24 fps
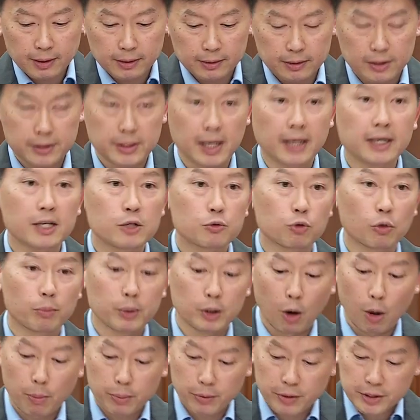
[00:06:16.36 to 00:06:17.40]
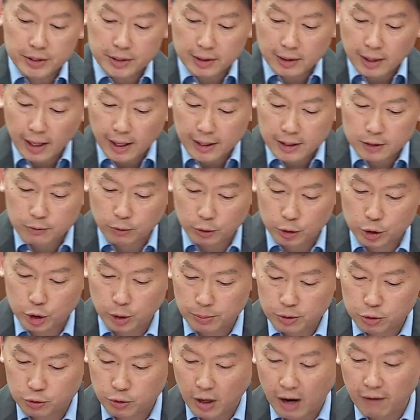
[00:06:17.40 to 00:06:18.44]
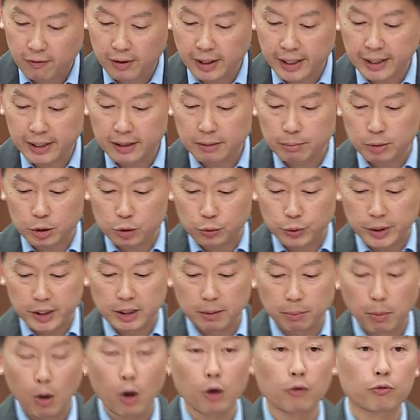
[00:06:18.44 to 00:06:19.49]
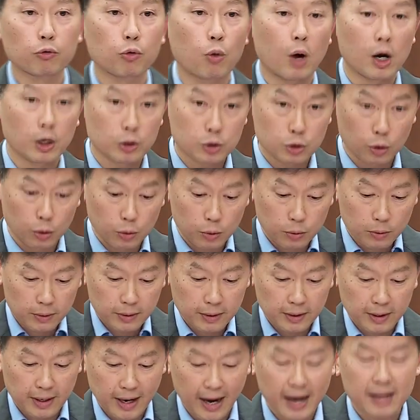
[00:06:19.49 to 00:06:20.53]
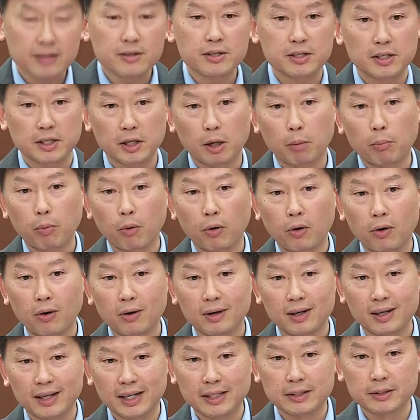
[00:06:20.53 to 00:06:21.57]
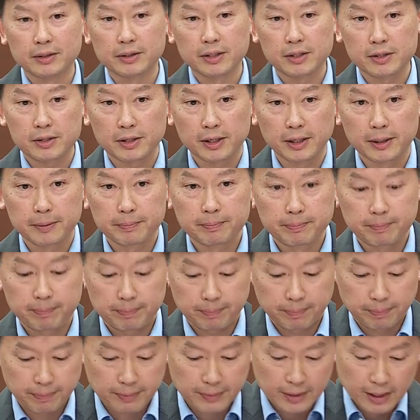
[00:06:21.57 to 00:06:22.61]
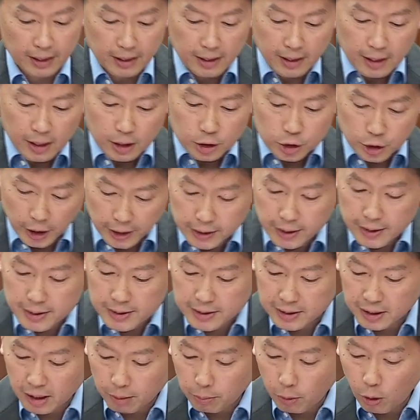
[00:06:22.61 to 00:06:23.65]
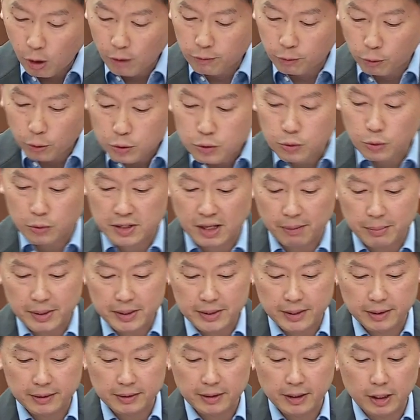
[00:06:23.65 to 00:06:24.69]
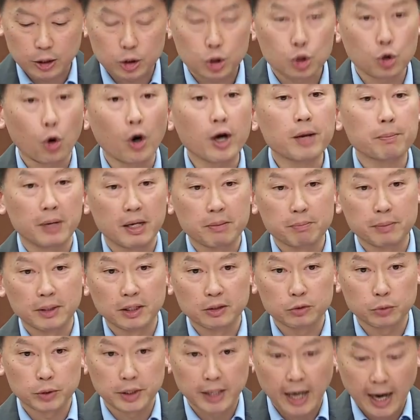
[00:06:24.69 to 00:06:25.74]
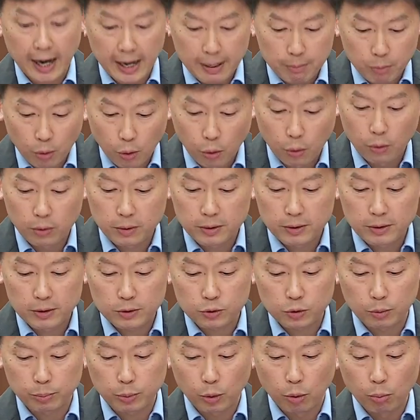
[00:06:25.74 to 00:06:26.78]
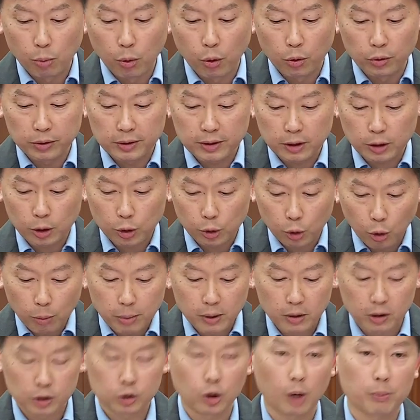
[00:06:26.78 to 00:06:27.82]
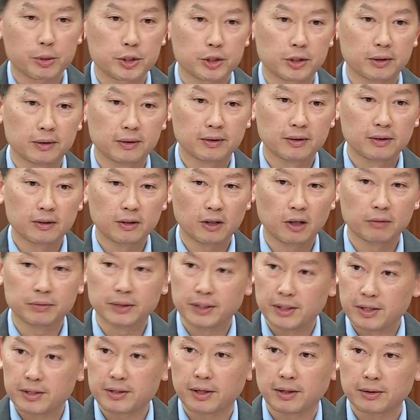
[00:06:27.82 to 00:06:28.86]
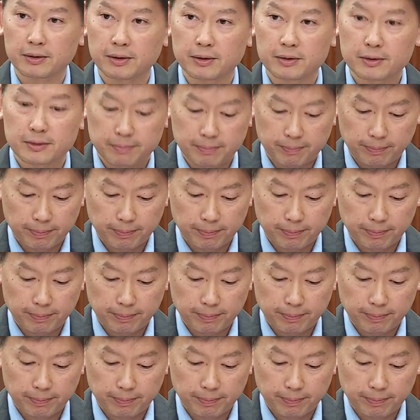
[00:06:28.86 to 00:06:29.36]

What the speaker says: The standards will be operationalized for ships traveling between the port of Guangzhou and Singapore later this year. China and Singapore have also submitted a joint paper to the IMO to promote global adoption of these standards.